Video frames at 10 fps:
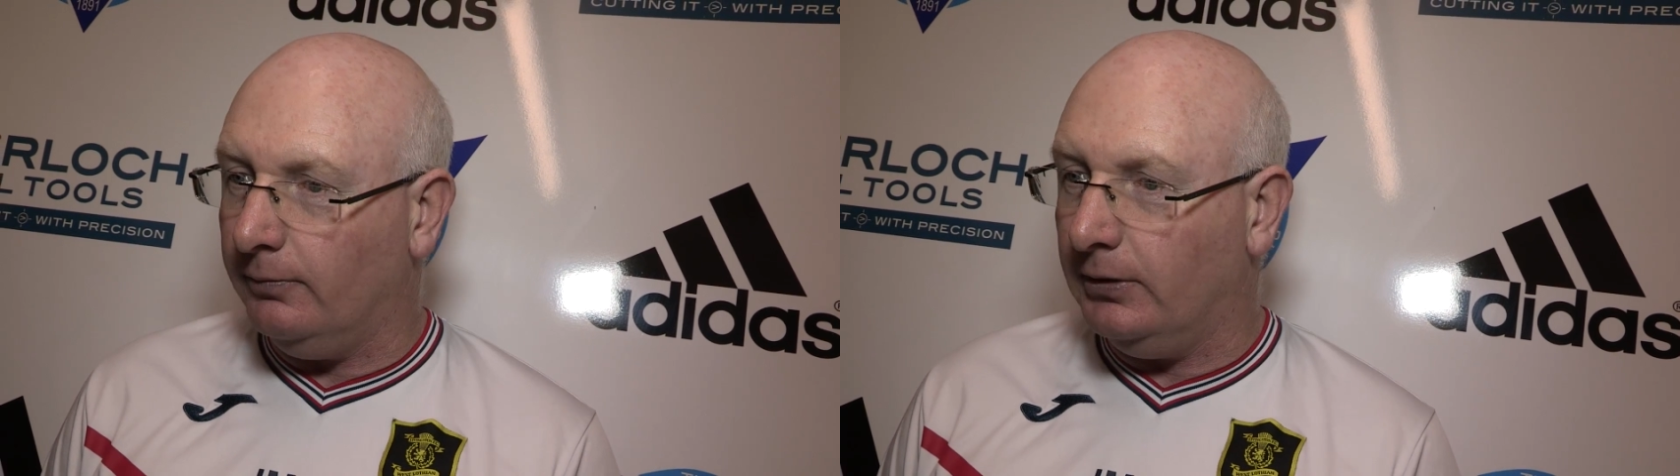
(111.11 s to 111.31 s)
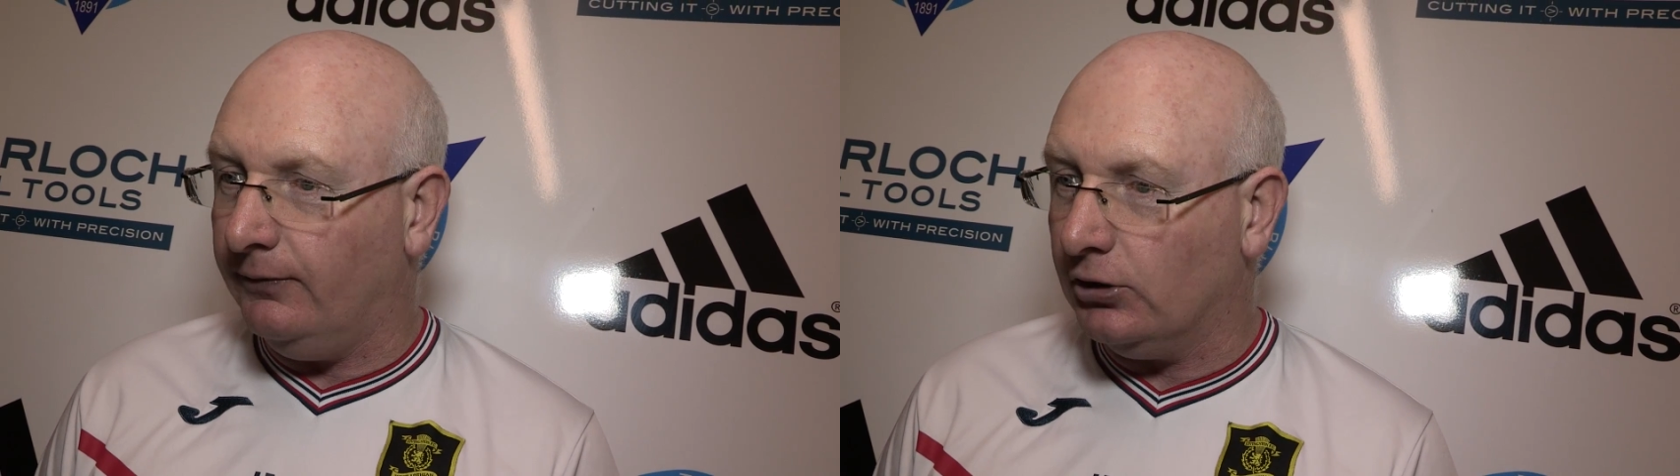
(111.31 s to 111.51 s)

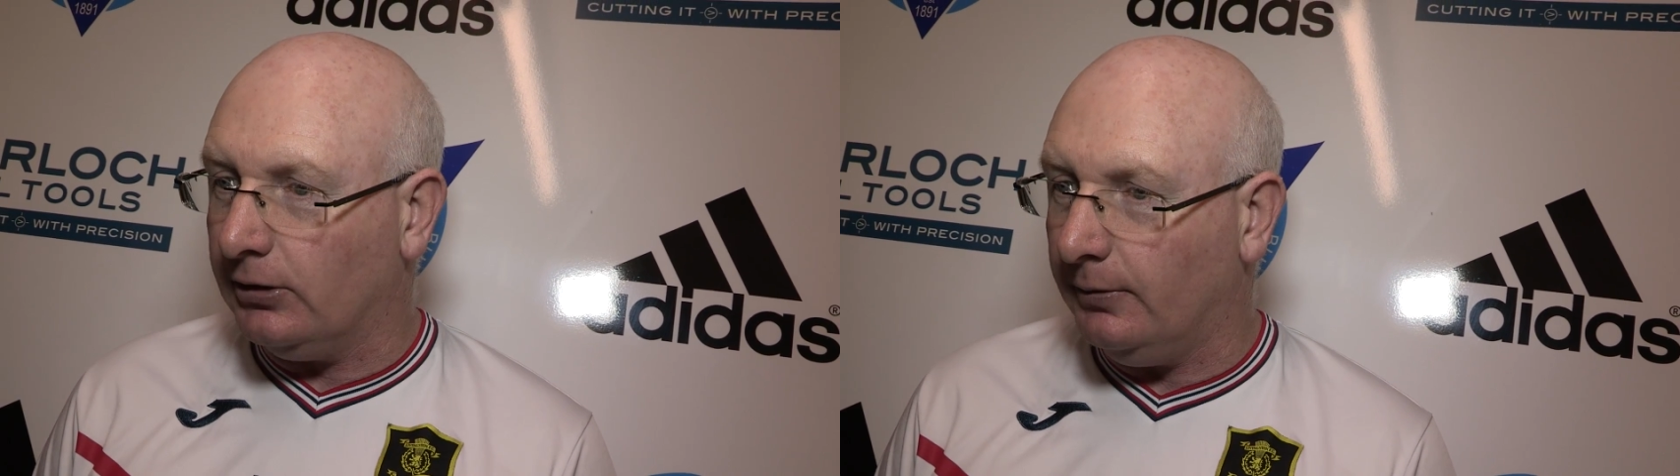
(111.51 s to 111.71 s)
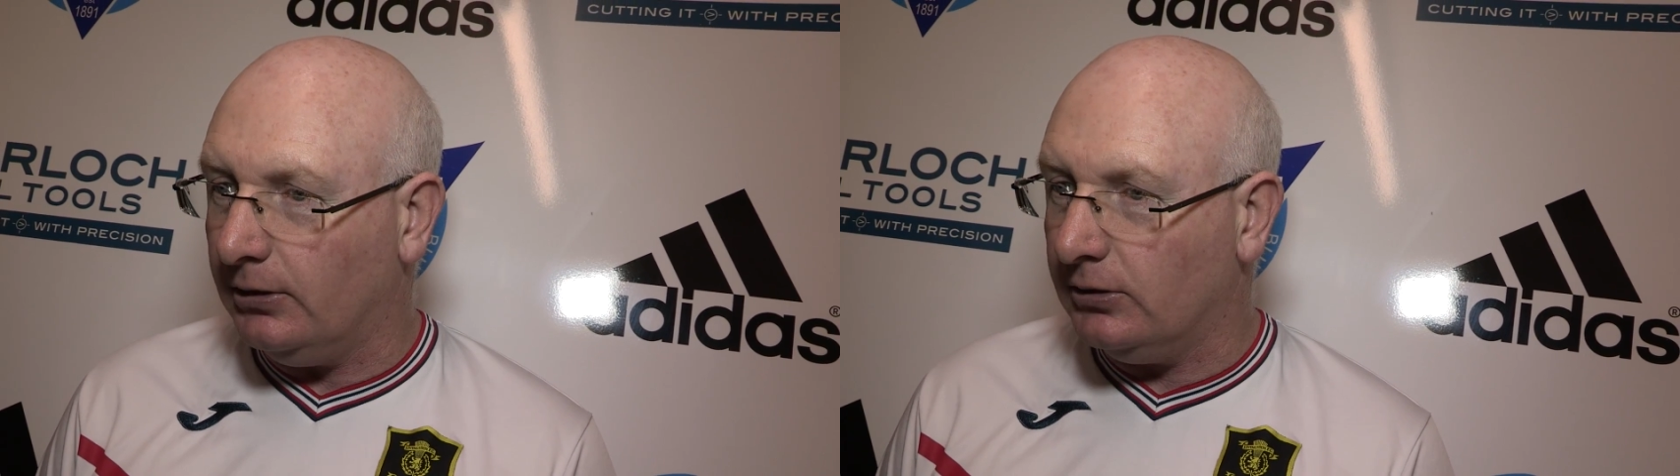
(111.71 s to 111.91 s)

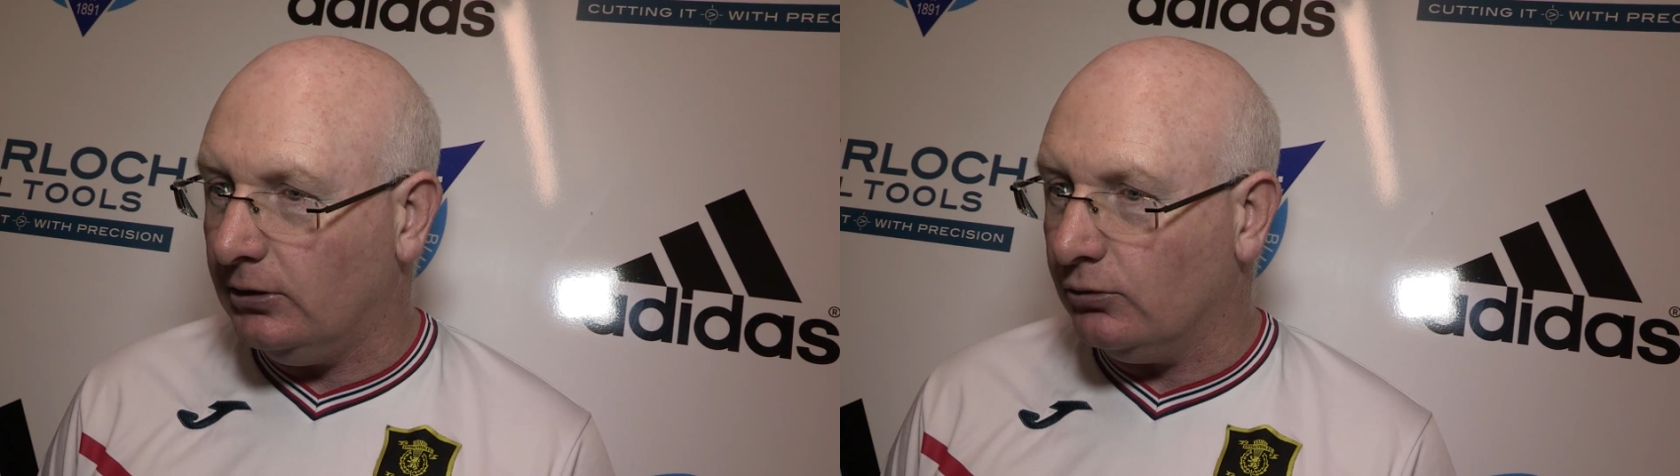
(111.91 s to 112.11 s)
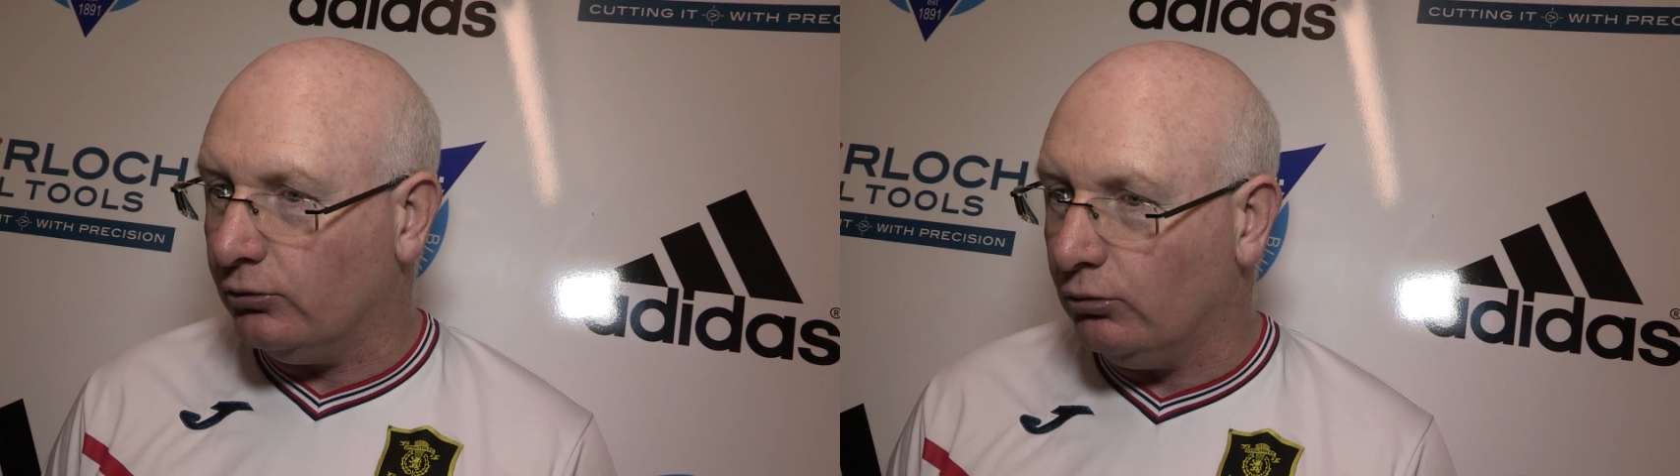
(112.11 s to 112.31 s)
previously, but
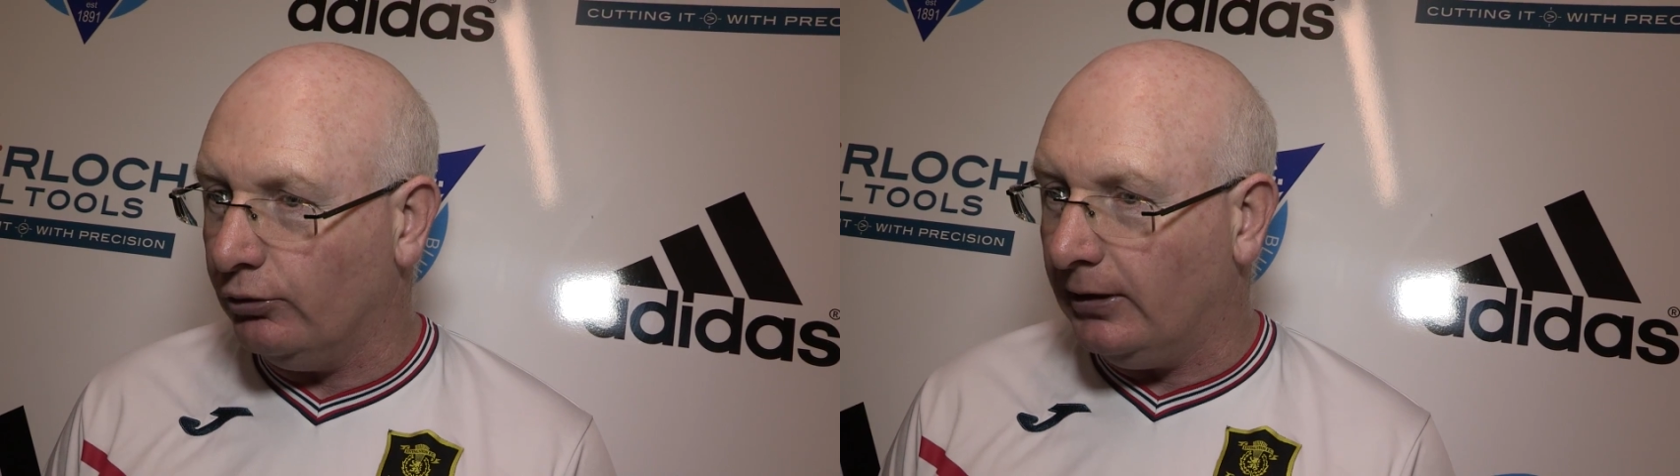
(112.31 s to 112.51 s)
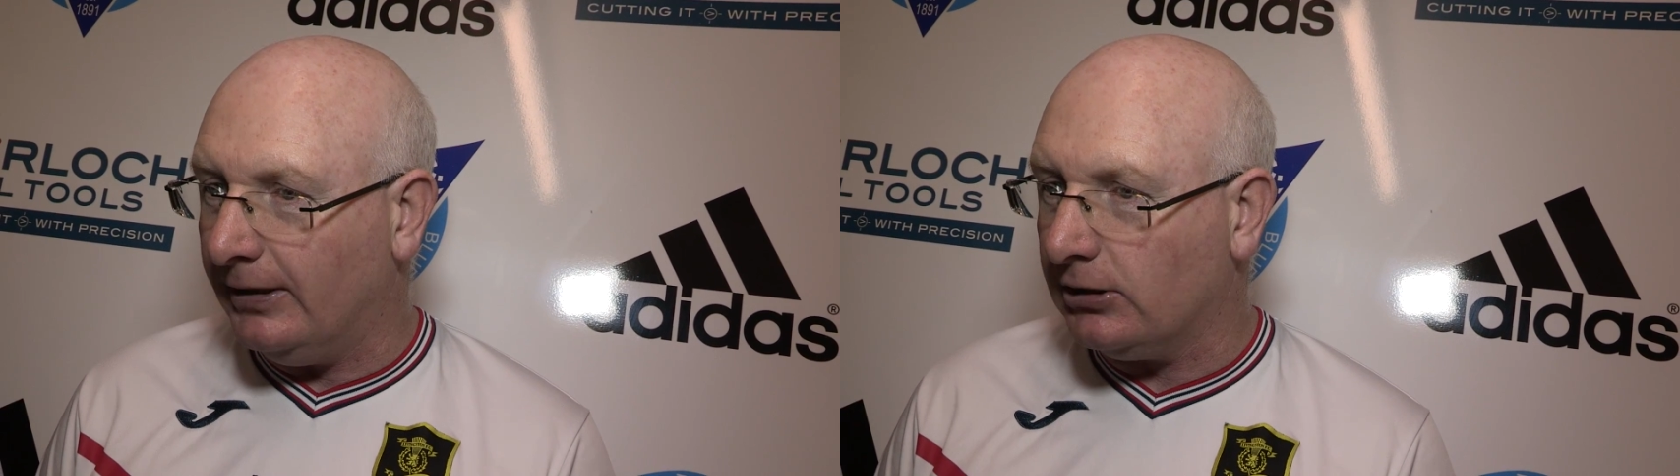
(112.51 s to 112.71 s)
he's not
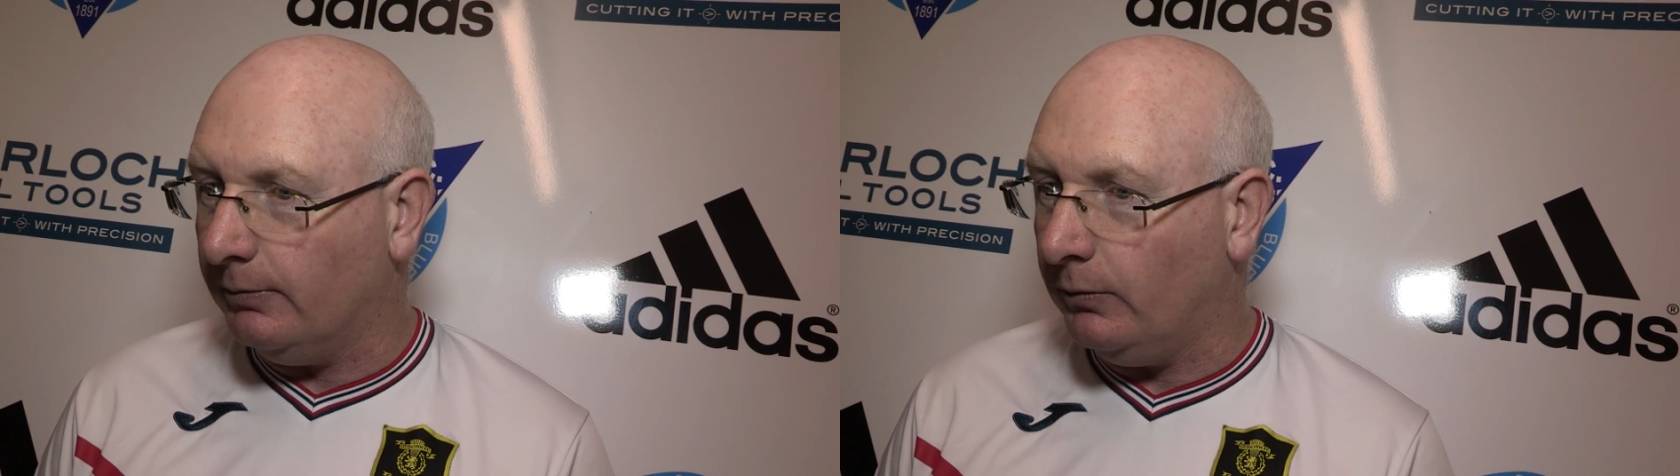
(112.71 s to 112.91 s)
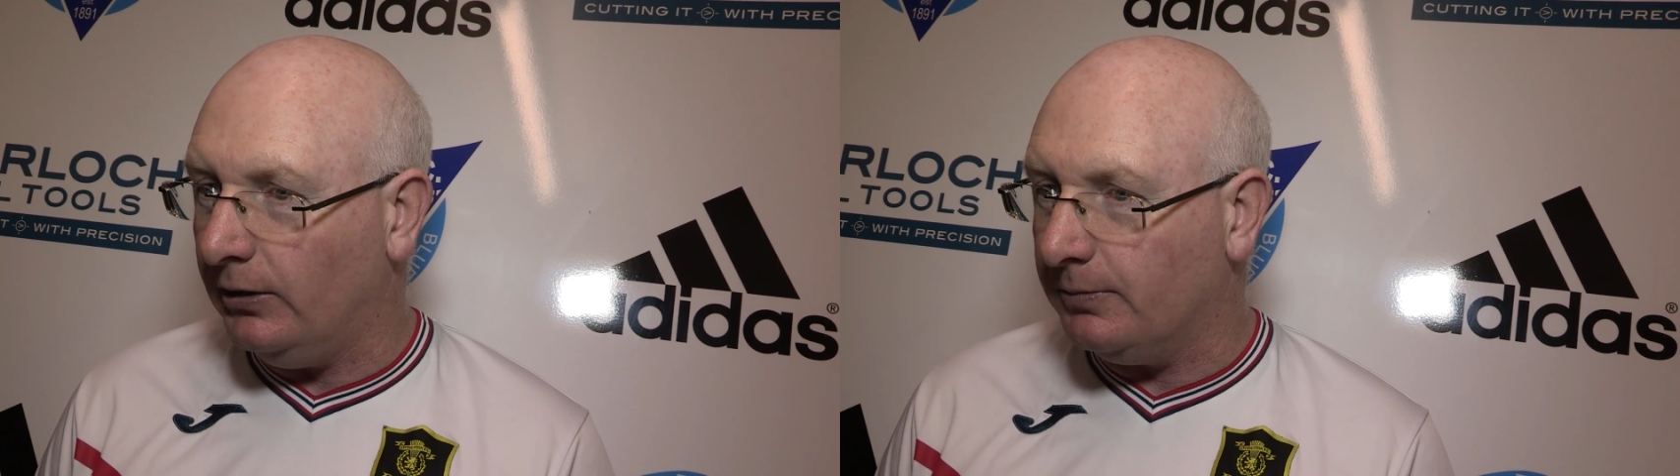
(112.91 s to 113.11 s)
scored the last
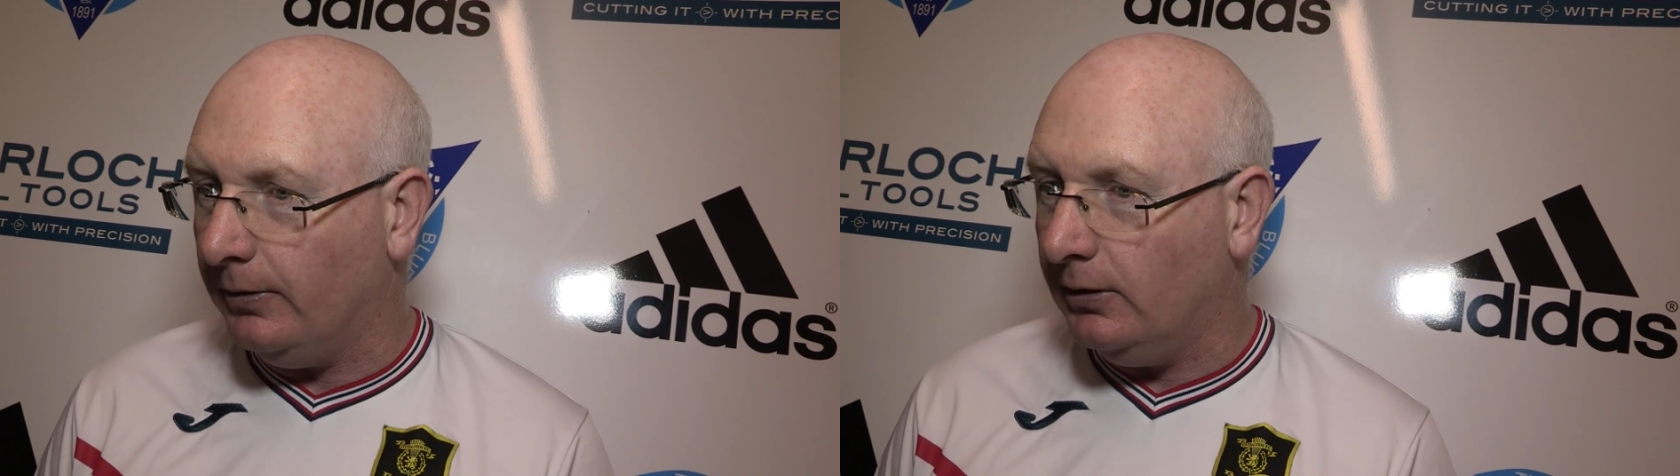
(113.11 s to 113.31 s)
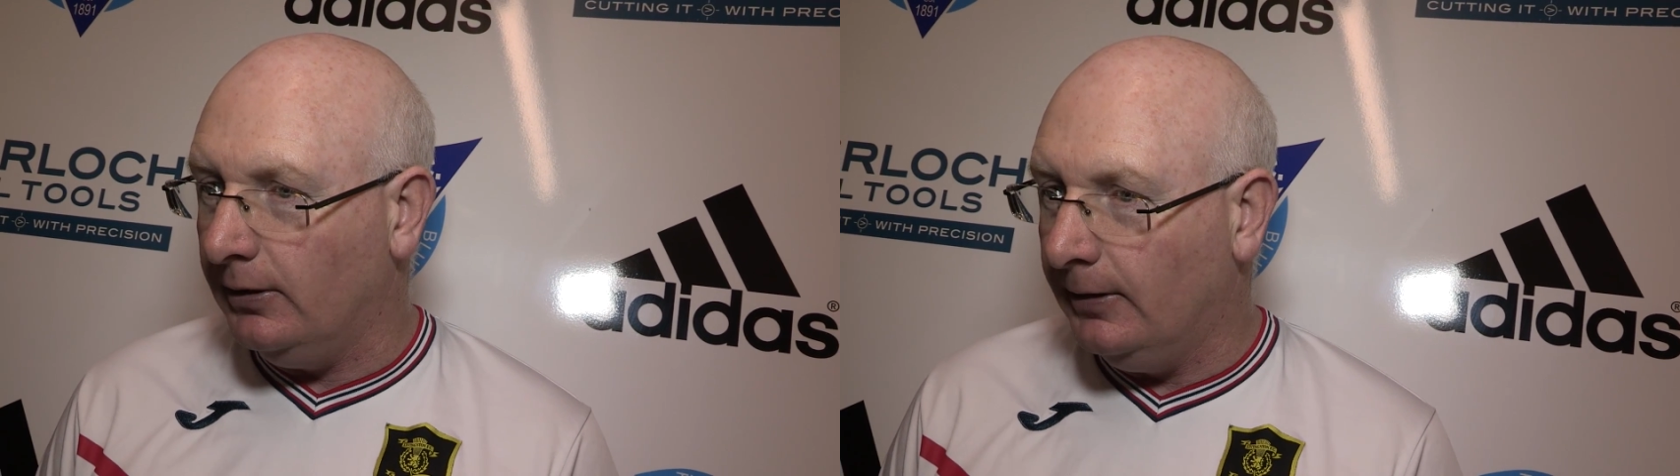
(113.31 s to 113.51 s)
couple of weeks, but